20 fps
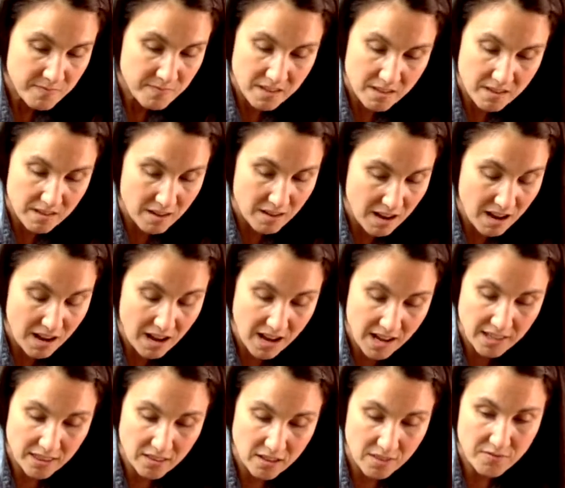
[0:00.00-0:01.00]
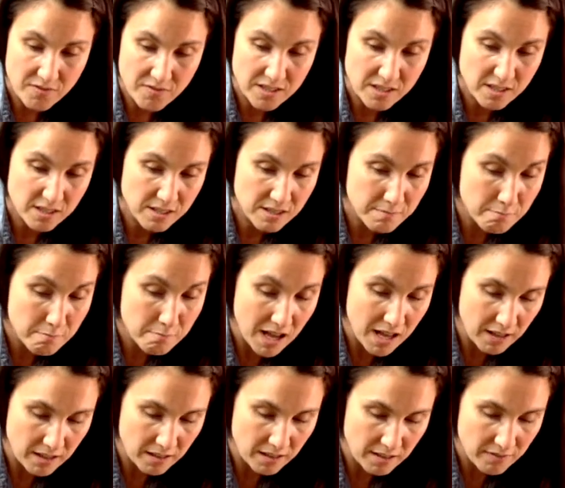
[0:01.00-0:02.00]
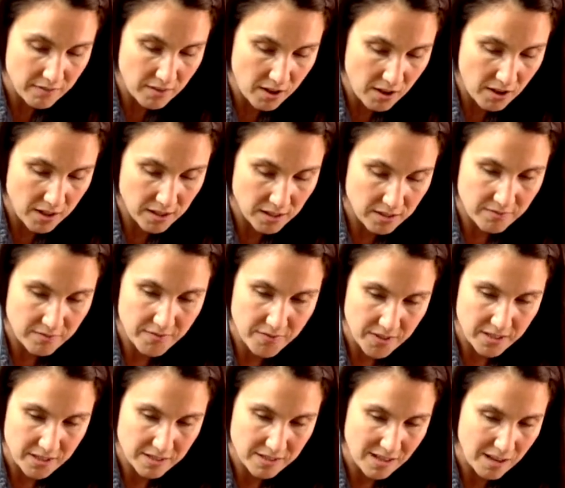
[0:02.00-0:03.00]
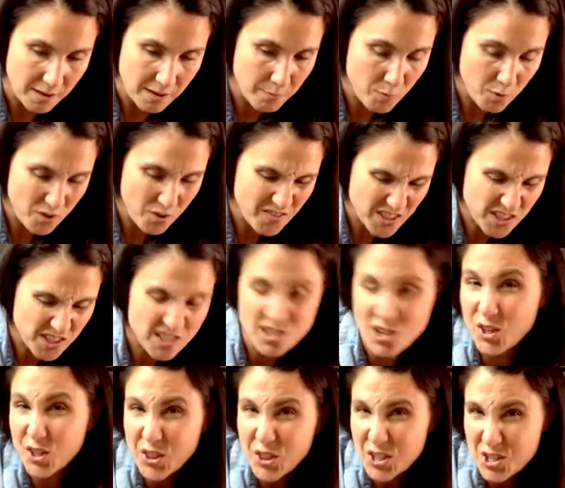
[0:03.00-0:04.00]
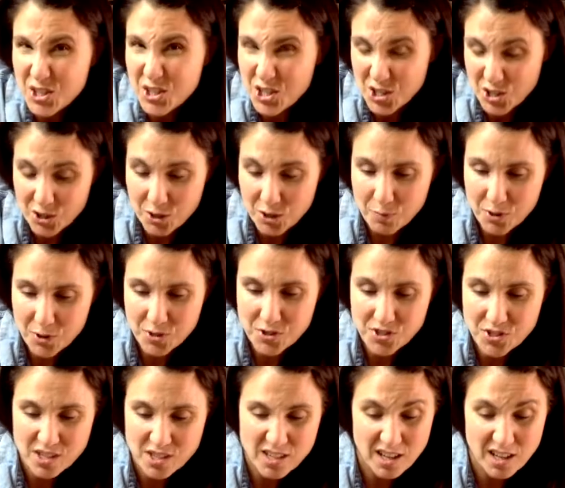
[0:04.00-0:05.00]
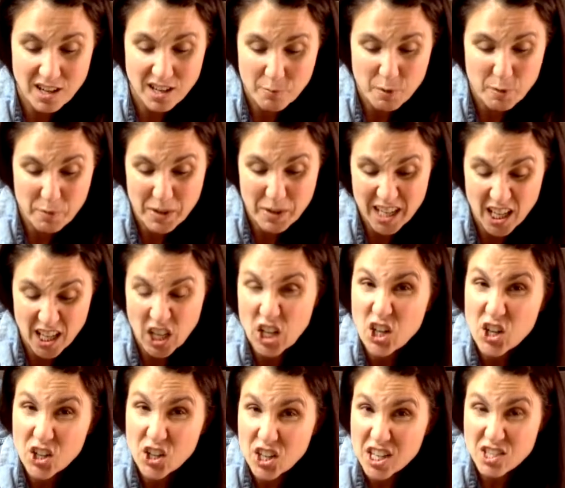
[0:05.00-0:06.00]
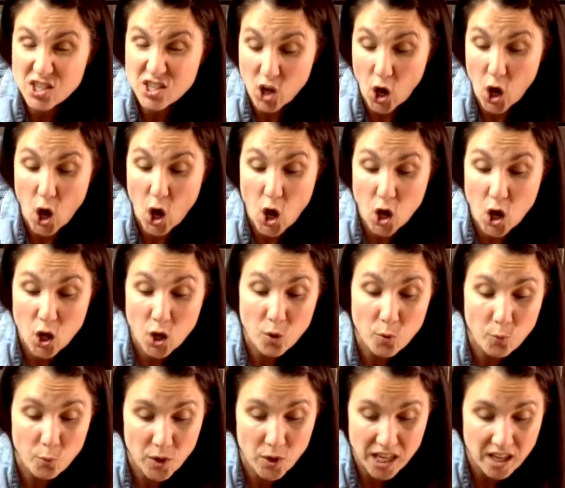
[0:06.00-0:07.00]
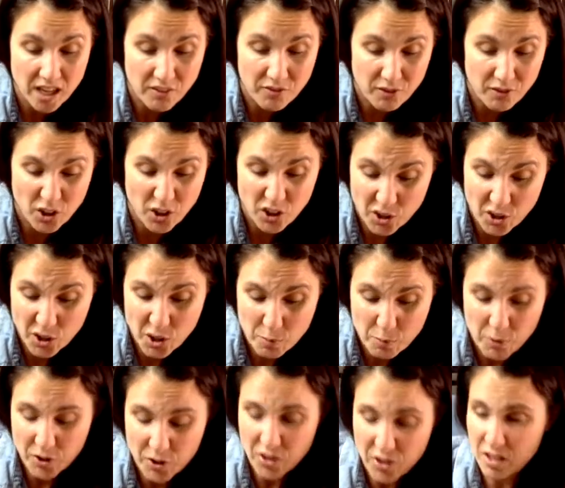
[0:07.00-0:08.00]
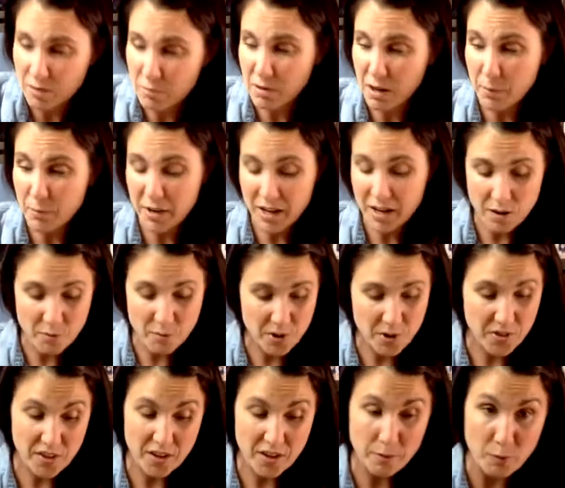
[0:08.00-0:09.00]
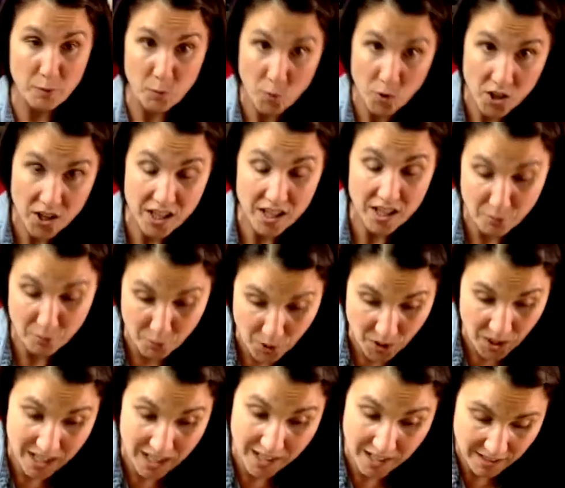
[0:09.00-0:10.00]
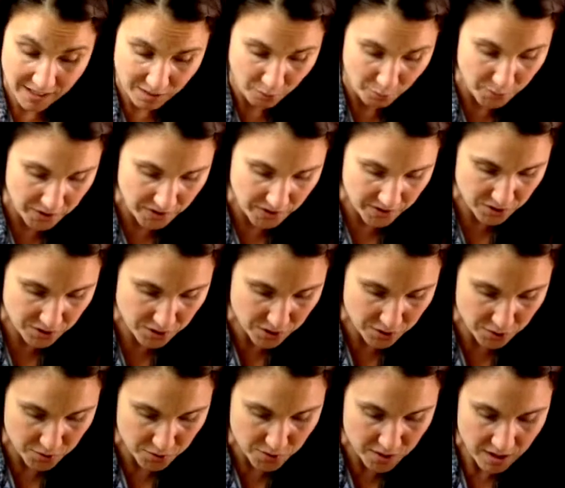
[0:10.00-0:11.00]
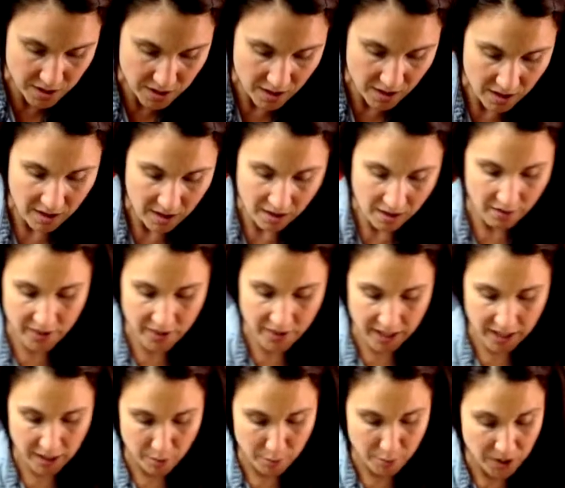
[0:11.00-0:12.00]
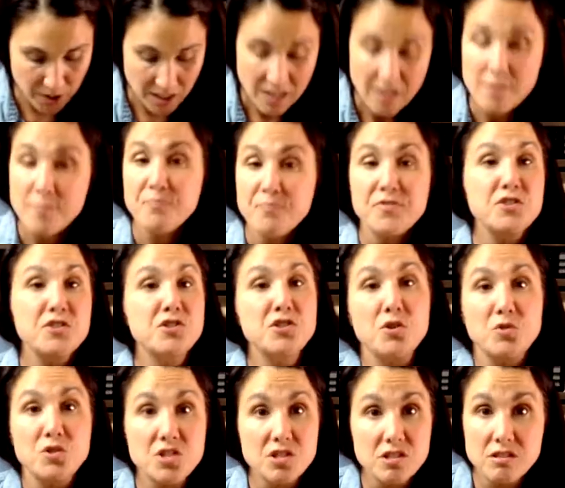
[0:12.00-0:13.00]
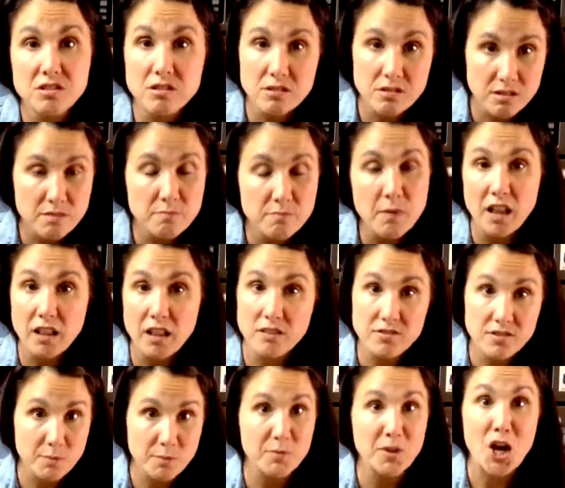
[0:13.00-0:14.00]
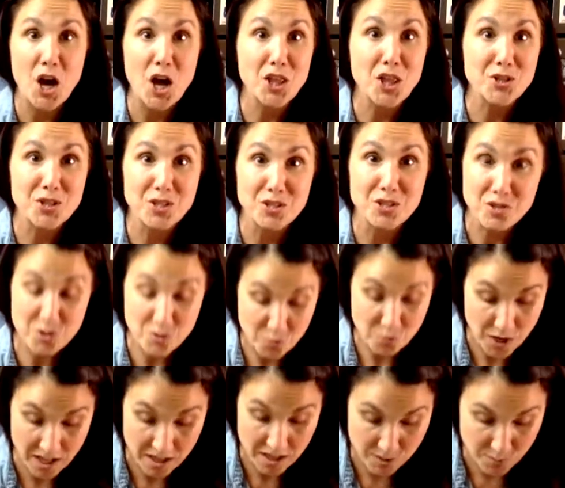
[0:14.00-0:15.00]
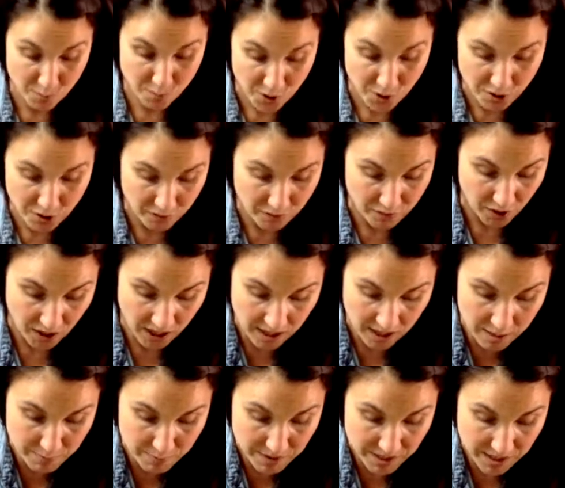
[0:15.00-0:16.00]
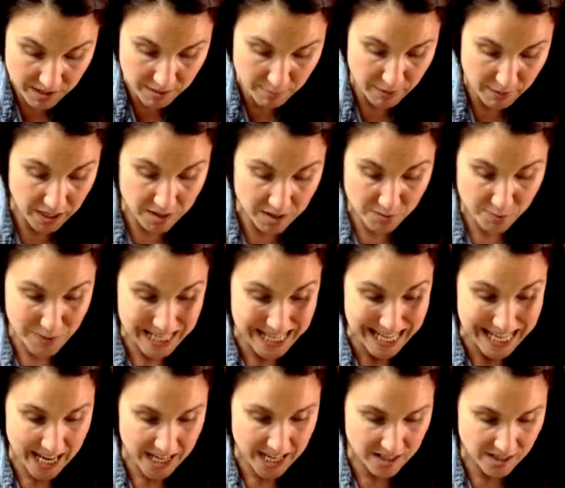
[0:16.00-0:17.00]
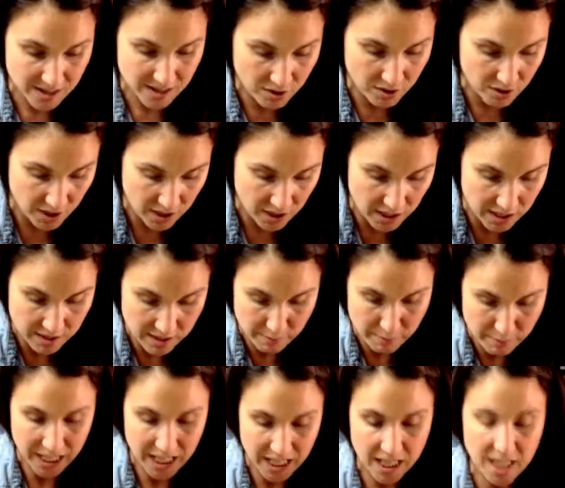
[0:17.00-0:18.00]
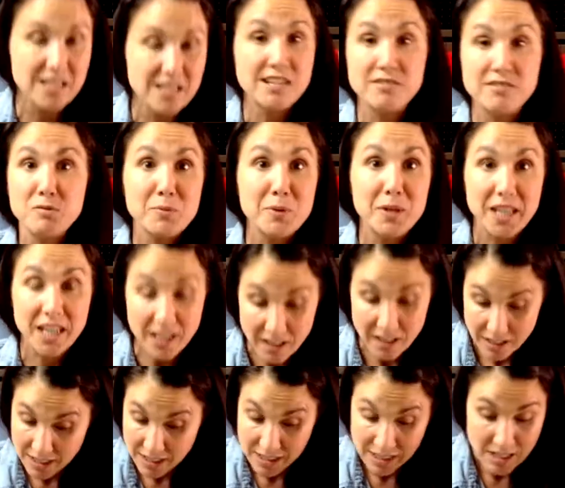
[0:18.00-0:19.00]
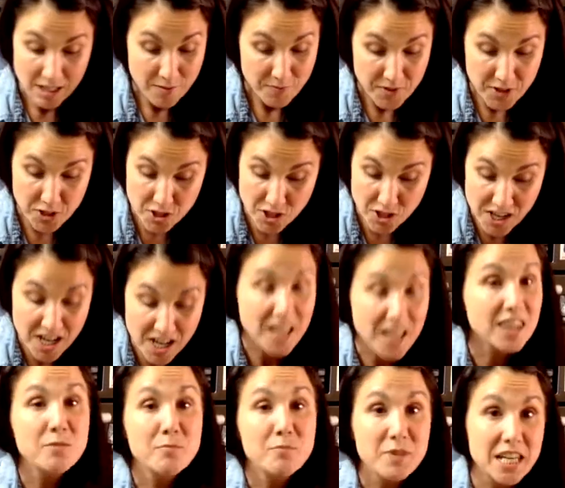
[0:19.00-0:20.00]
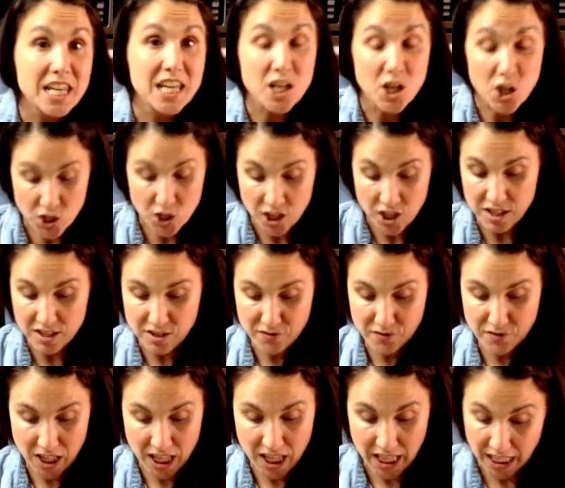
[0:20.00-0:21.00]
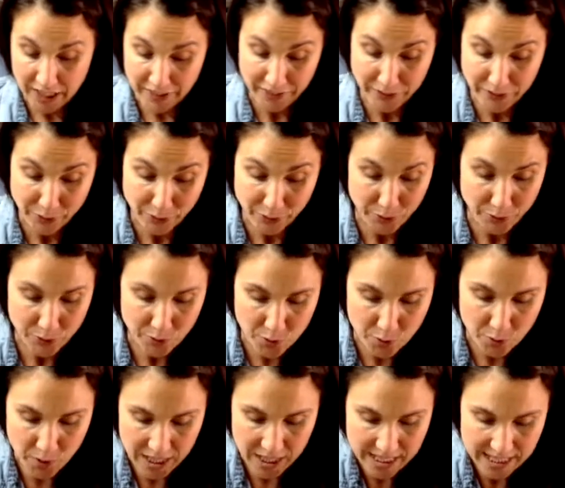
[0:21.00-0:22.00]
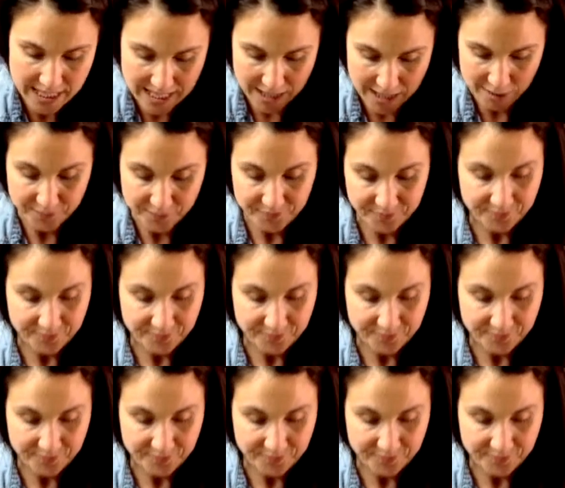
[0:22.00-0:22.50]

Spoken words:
And I love the smell of all of this. I'm more of a salt than a sugar person, and I've been making cookies all week for a cookie book that I'm coming out with that I've been working on. It'll be there soon, available. And so just the smell of something other than sweet is wonderful. I keep saying to my husband, taste the cookies, and my kids, everybody has done nothing but eat cookies for like 2 weeks now.